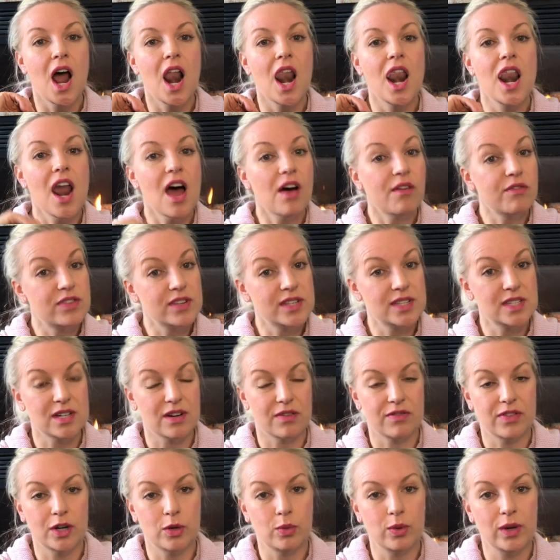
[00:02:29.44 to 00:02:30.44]
Love the
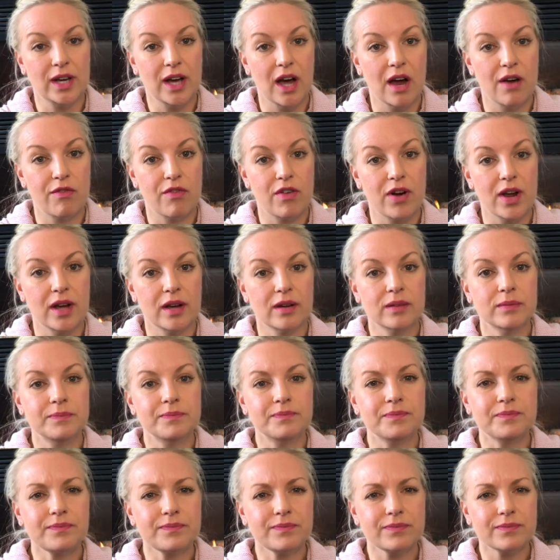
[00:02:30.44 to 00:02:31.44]
stuff that we're covering.
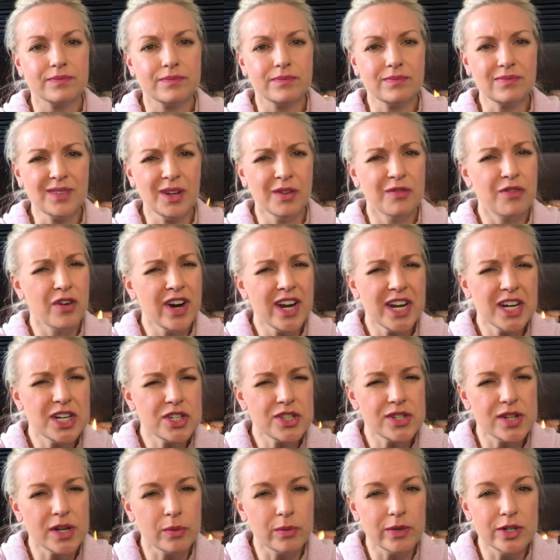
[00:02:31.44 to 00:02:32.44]
Very
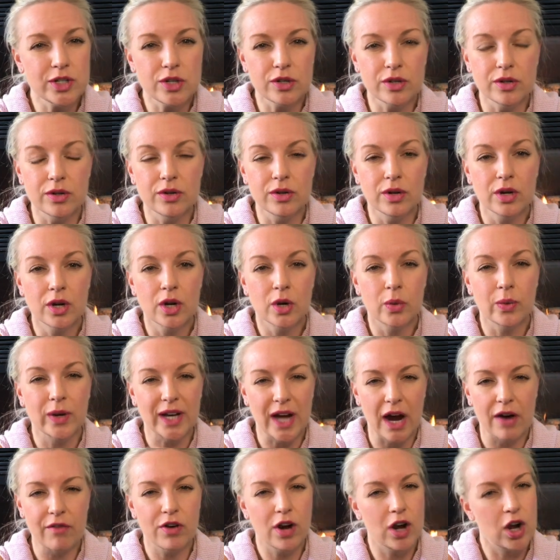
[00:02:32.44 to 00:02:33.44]
interesting. We
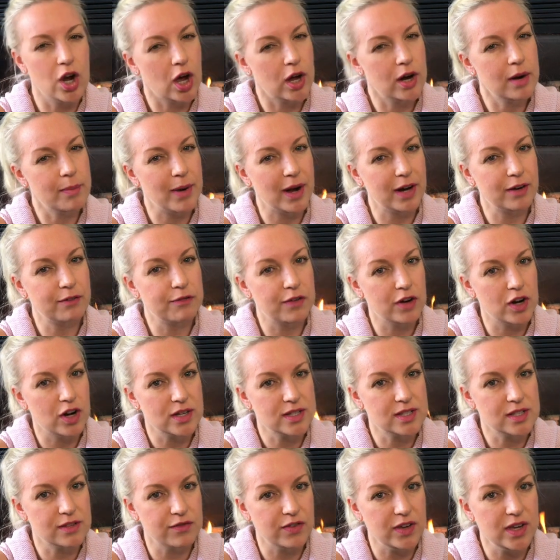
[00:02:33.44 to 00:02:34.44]
cover a lot about
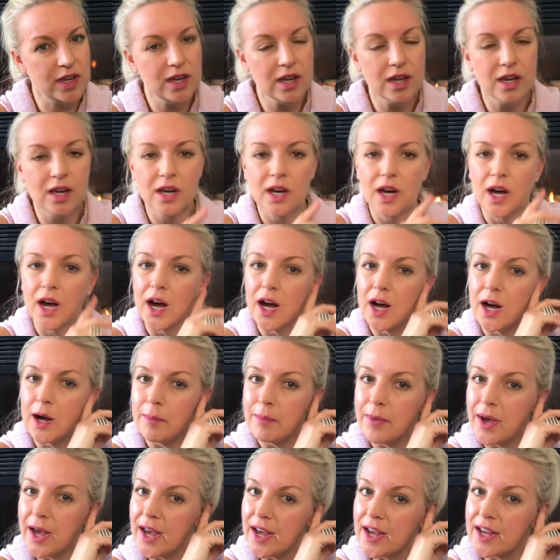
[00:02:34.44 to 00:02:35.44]
philosophy,
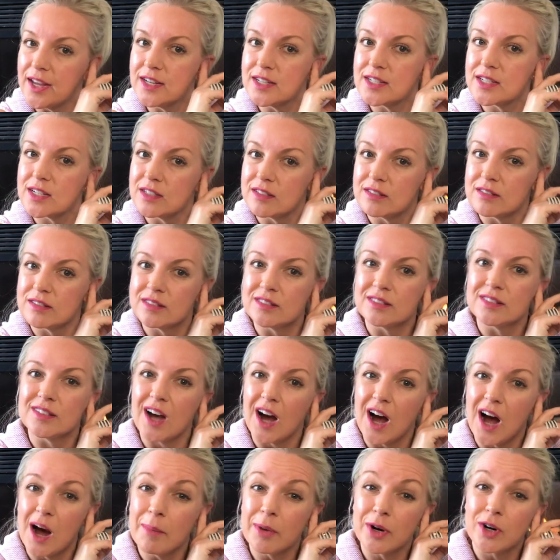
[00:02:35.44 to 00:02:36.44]
and
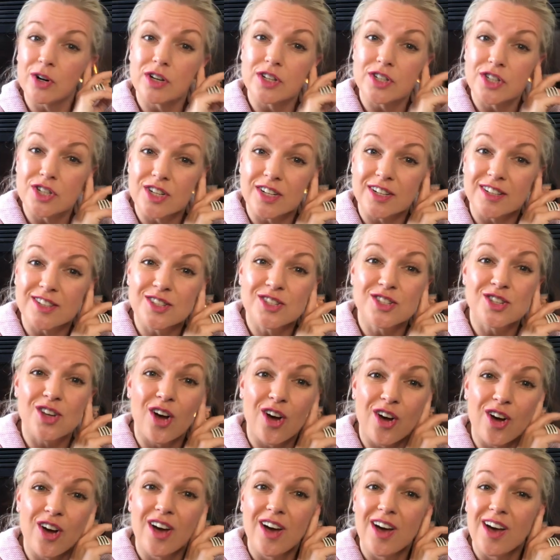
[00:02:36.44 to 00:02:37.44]
I'm a Christian,
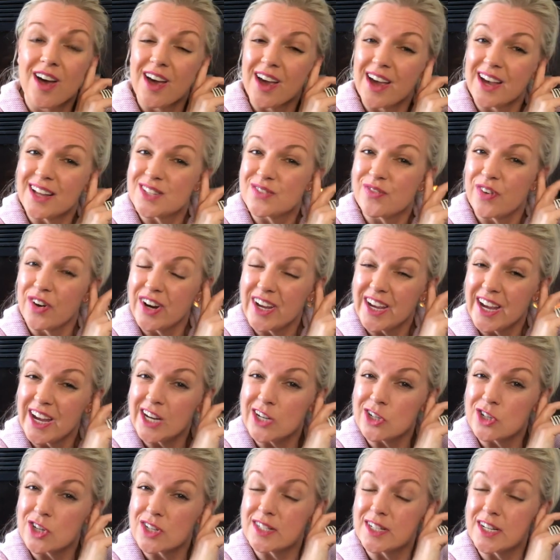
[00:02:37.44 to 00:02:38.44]
so it's very
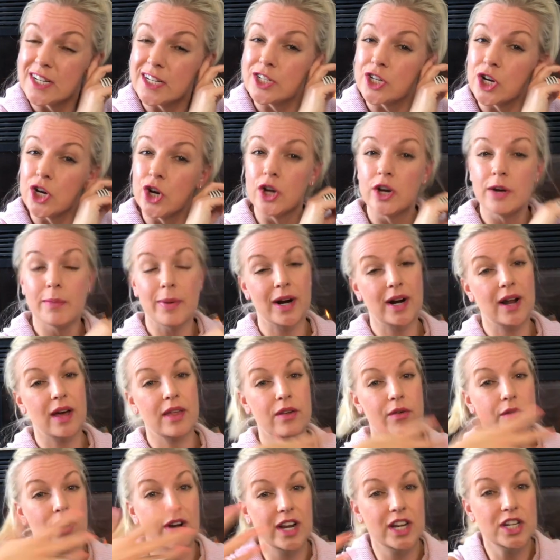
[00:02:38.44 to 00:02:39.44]
interesting to learn about
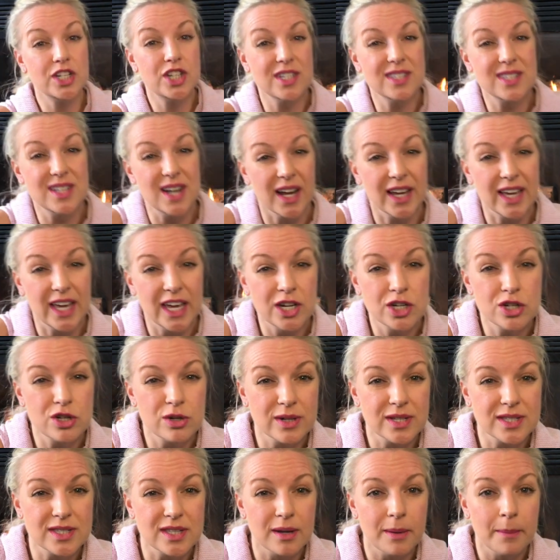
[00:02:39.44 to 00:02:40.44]
other religions like
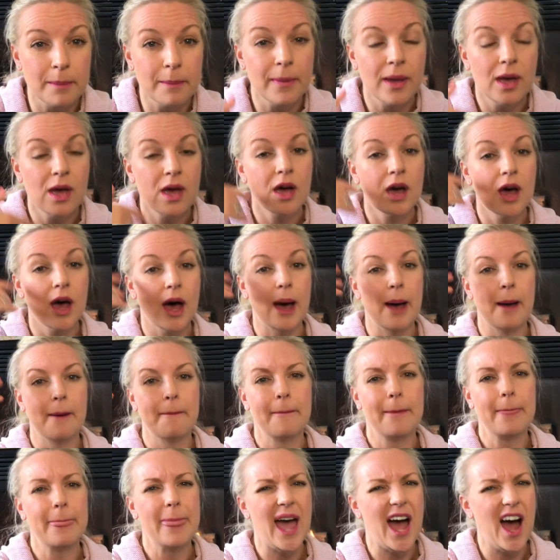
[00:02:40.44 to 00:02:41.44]
Hinduism,
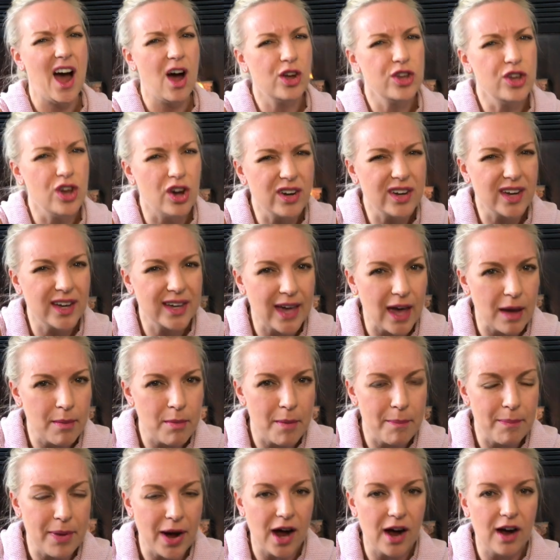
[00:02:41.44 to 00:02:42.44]
how yoga came
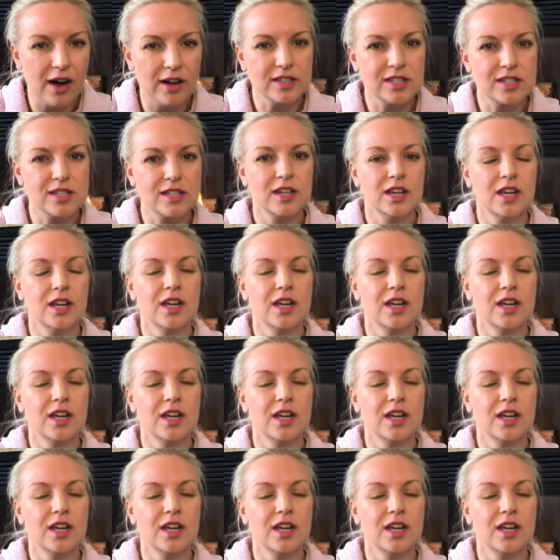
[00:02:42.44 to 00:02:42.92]
about.